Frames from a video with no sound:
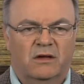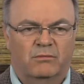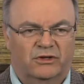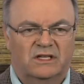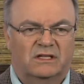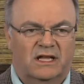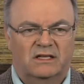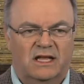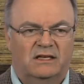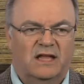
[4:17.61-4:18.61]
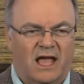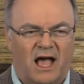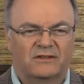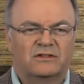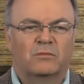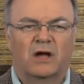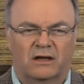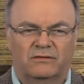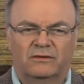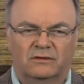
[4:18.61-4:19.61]
But it, it, it has some
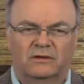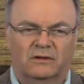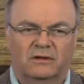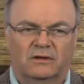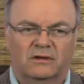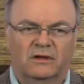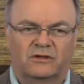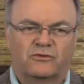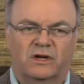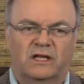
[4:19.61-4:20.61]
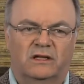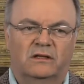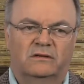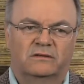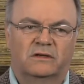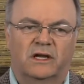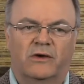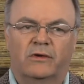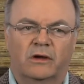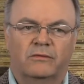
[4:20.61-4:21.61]
kind of a, a, a, tricky
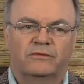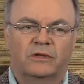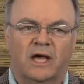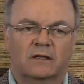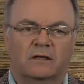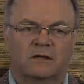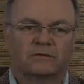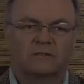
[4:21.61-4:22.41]
scenario for that kind of